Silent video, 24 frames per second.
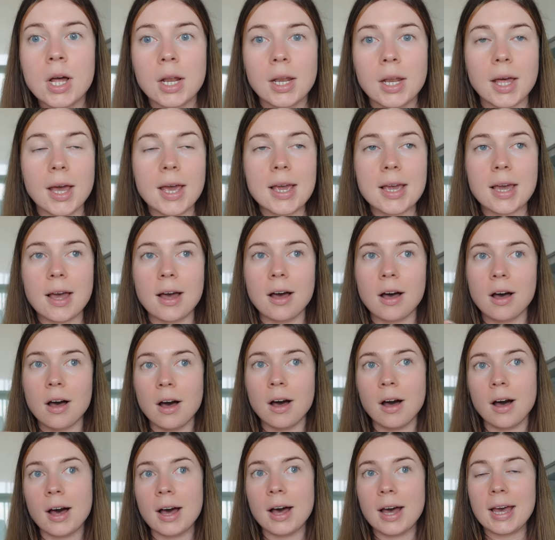Like,
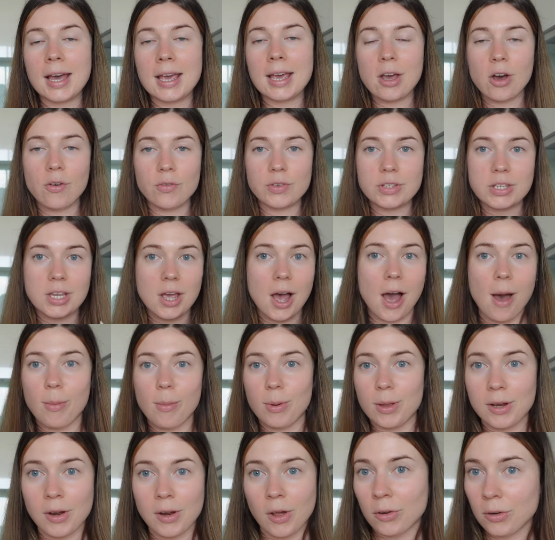obviously I'm
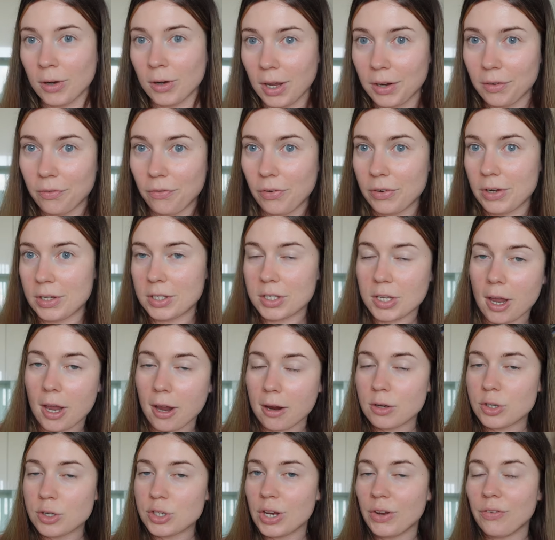an online fitness
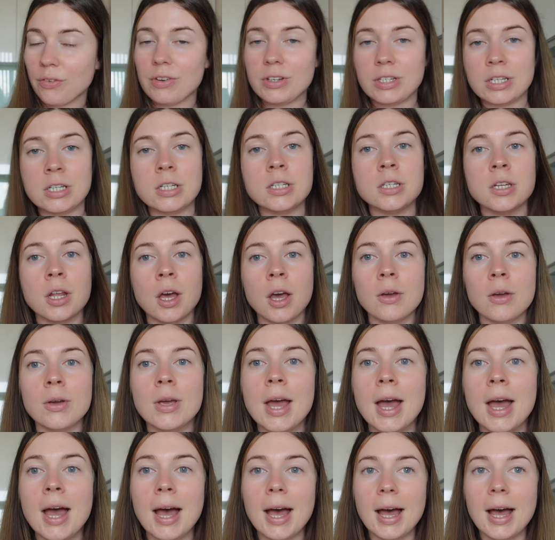coach, if you didn't know,
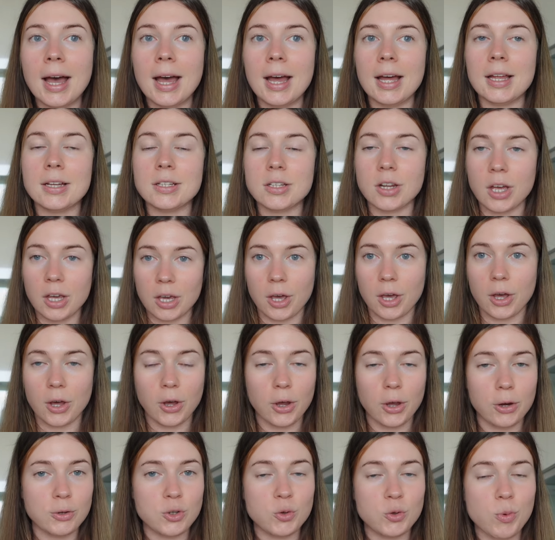and I
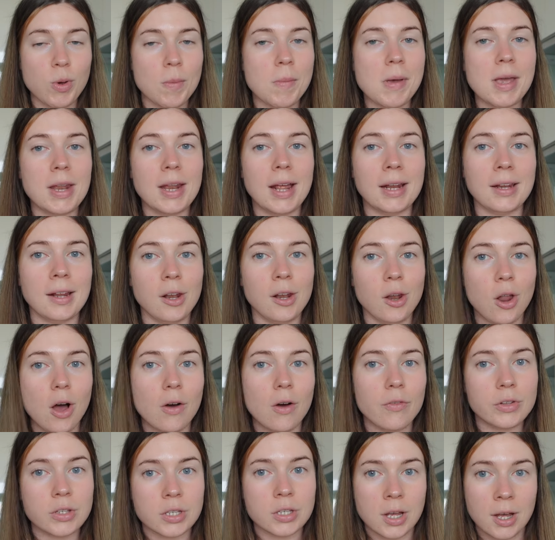coach women, and a
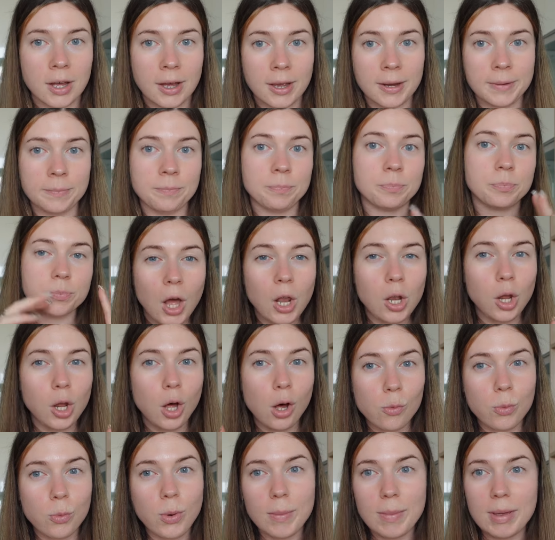lot of the time, a
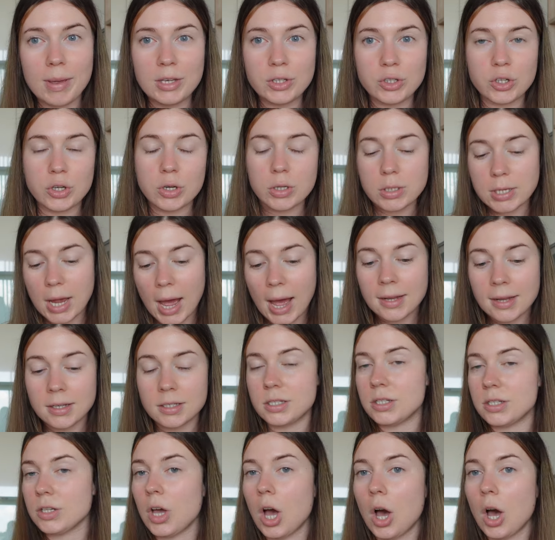lot of women do tend
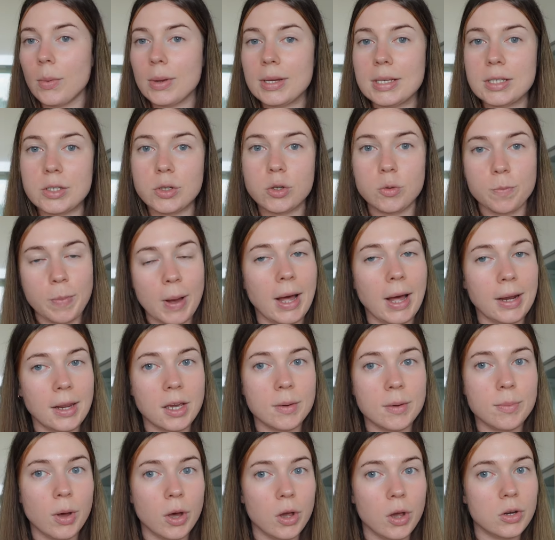to go into
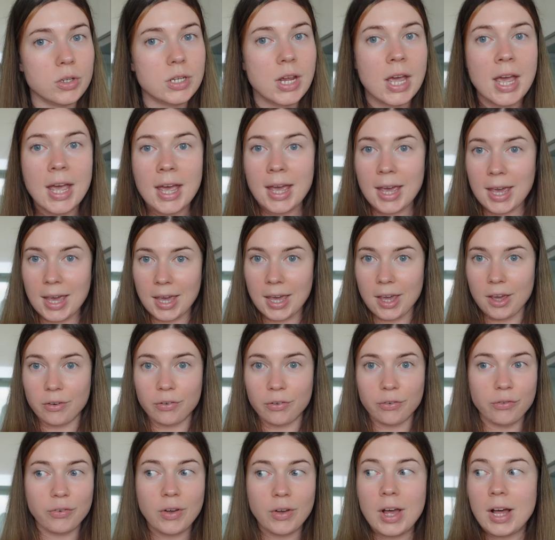panic mode
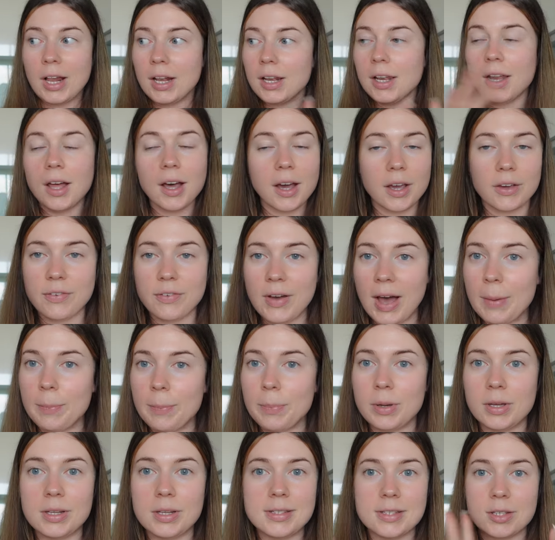if life
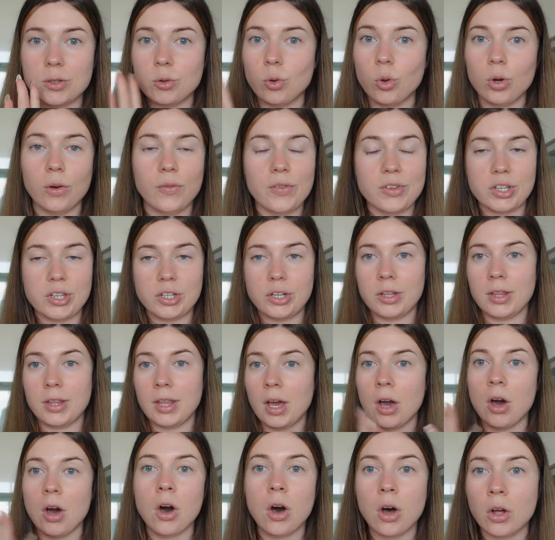happens and all of a sudden they
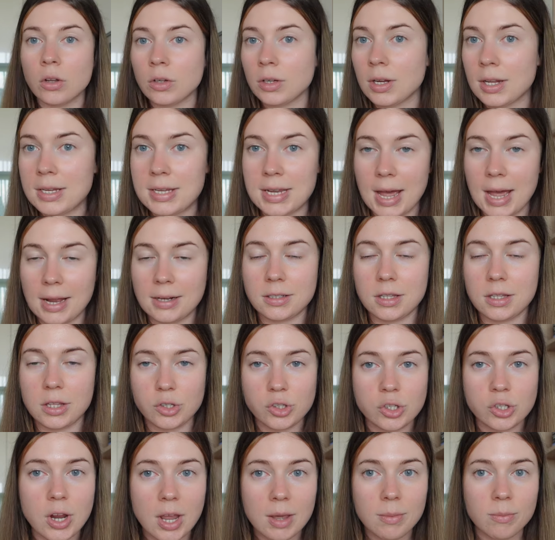can't attend the
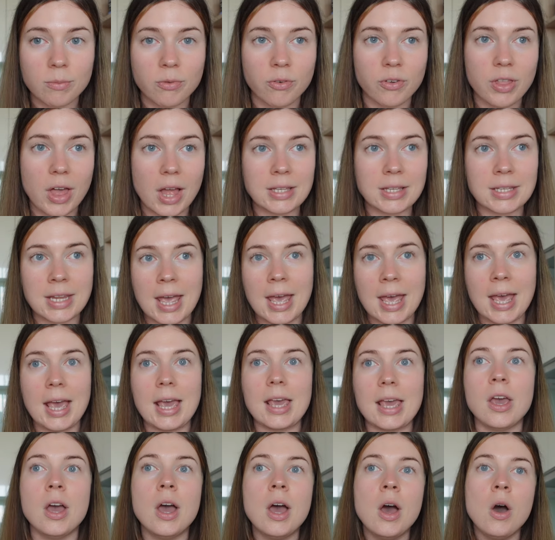gym for that
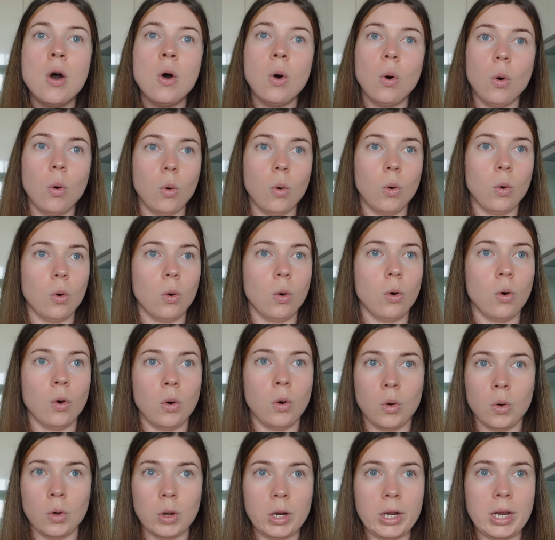day,
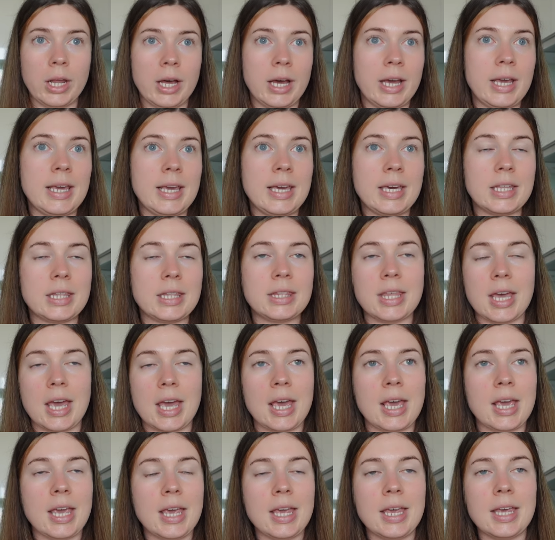or like
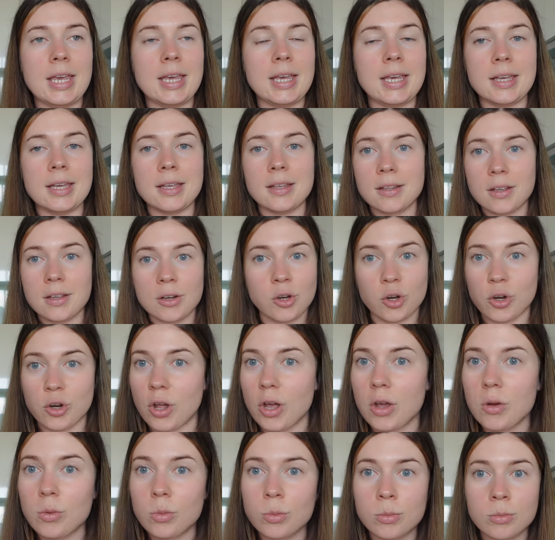they, I don't
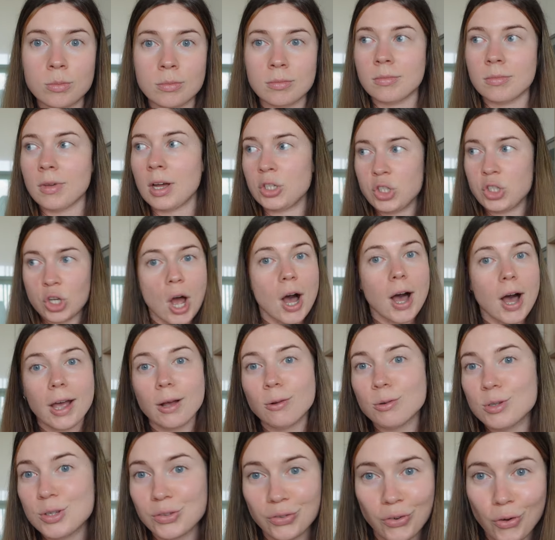know, a
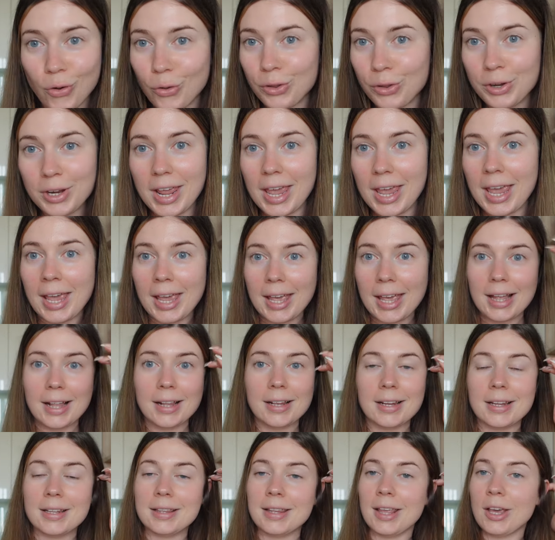child's fallen
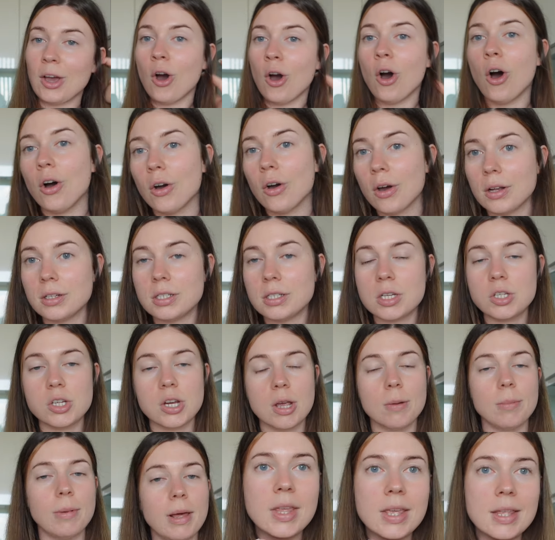ill and they can't go to the
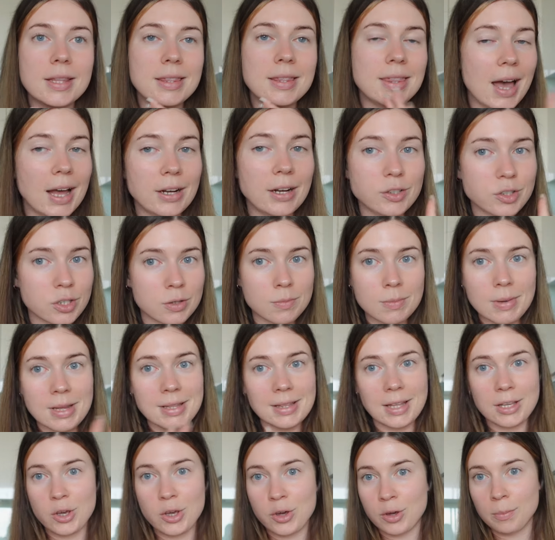gym. Like, that doesn't mean
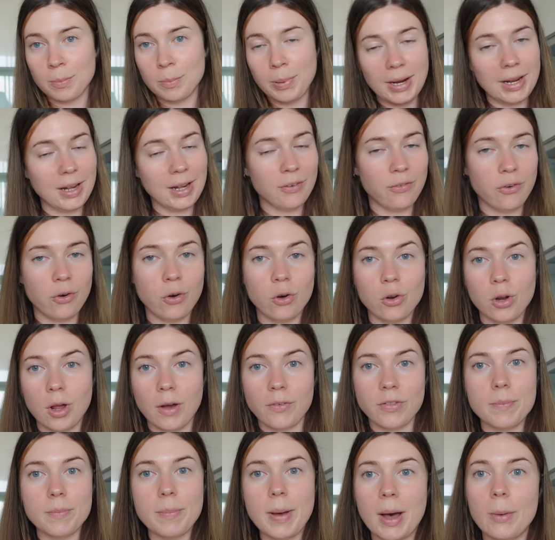that you completely fall
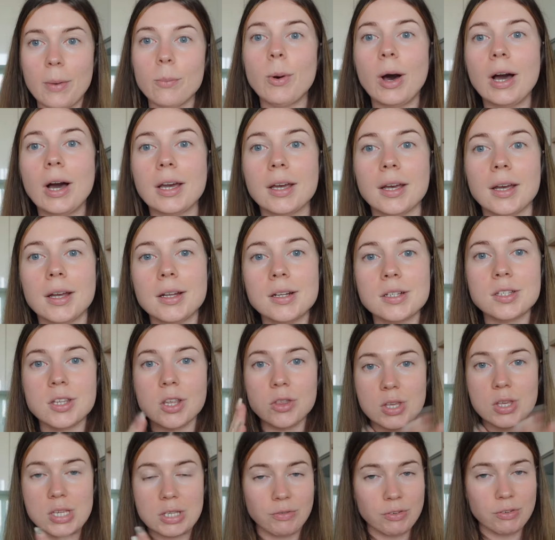off the bandwagon. So
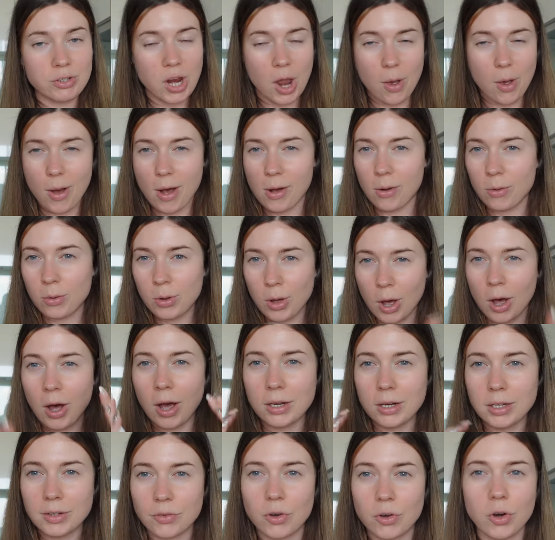this video, I will
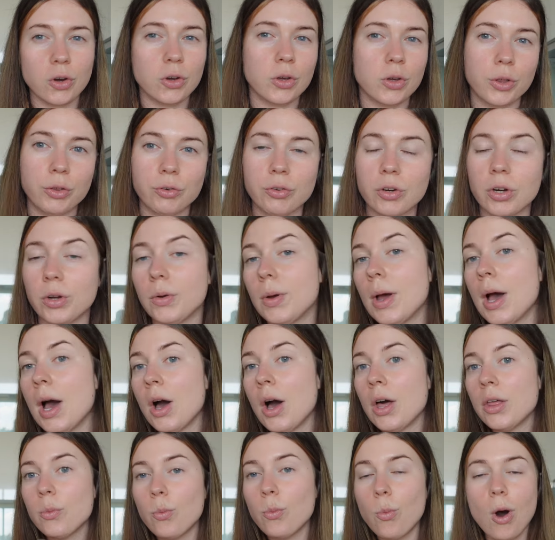kind of go through
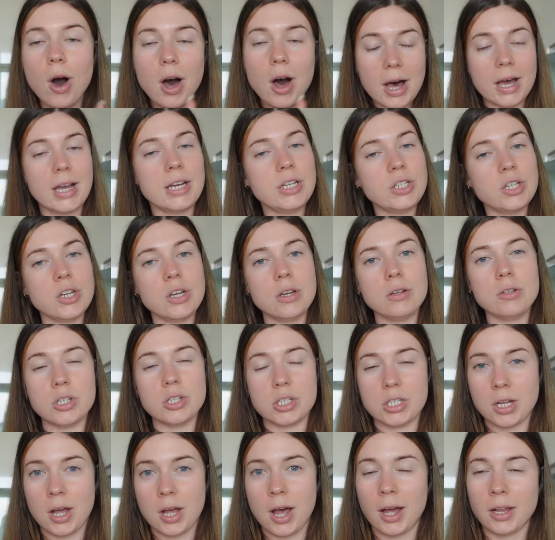what I do
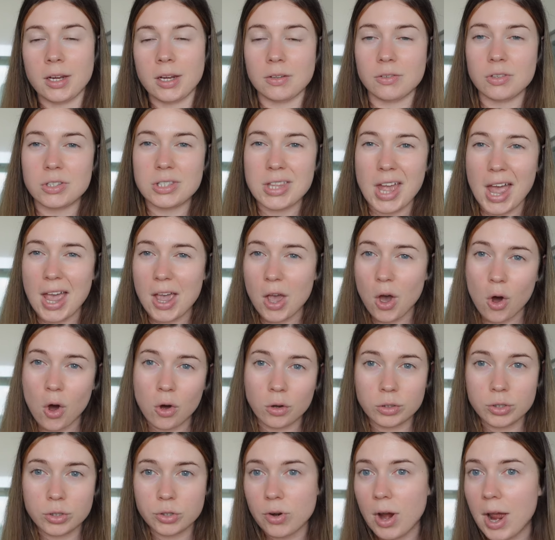just to kind of stay
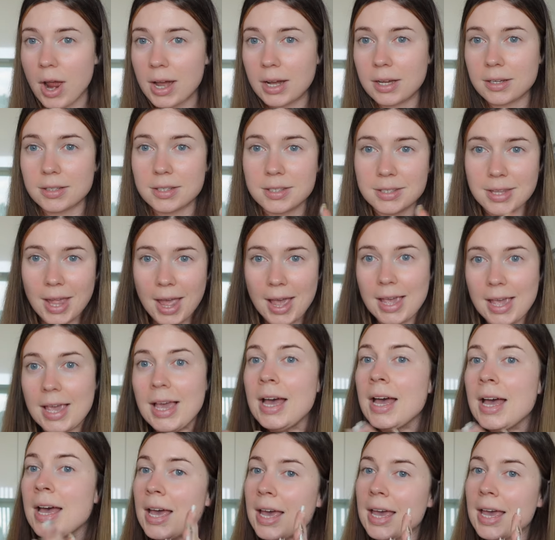on track, stay
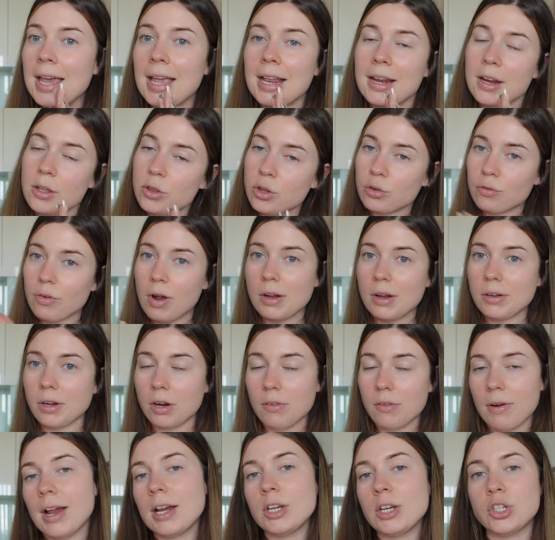in the right
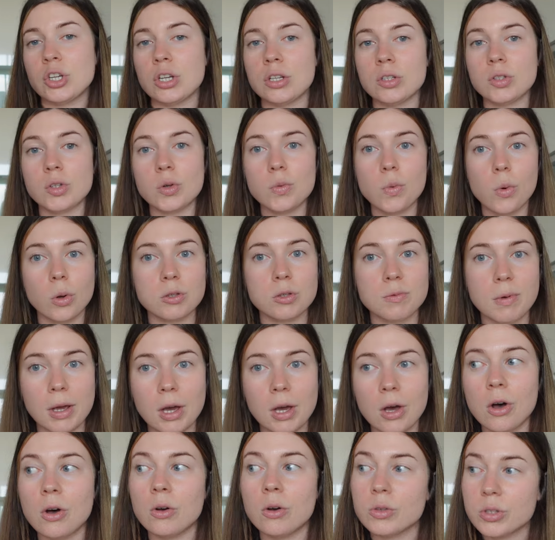direction towards my
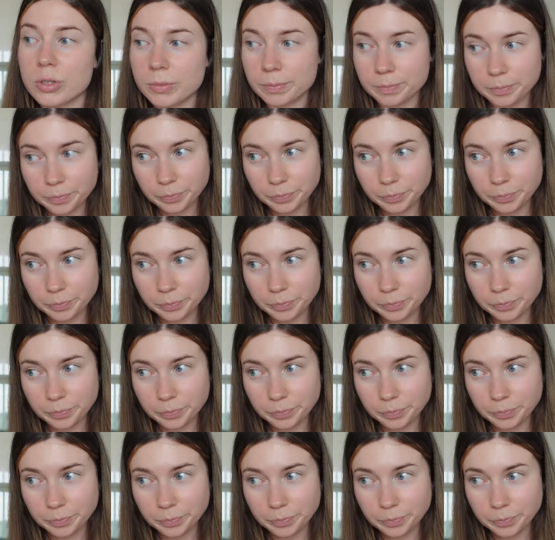goals.